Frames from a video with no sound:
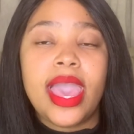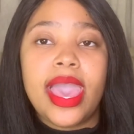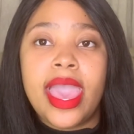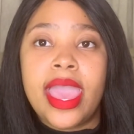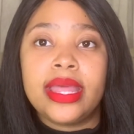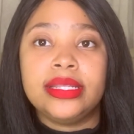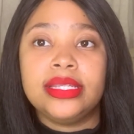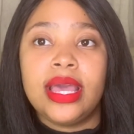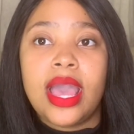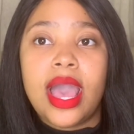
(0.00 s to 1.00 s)
and
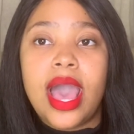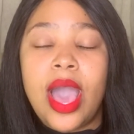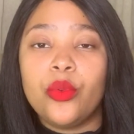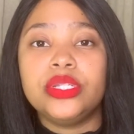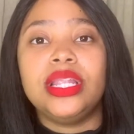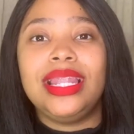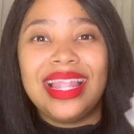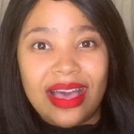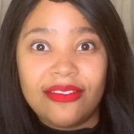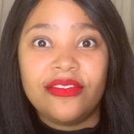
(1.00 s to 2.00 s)
I would
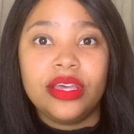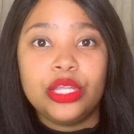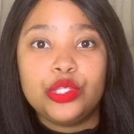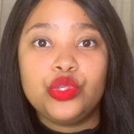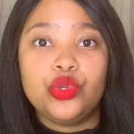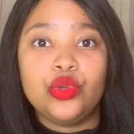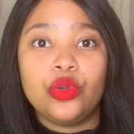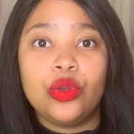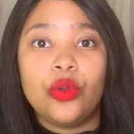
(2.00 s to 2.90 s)
love to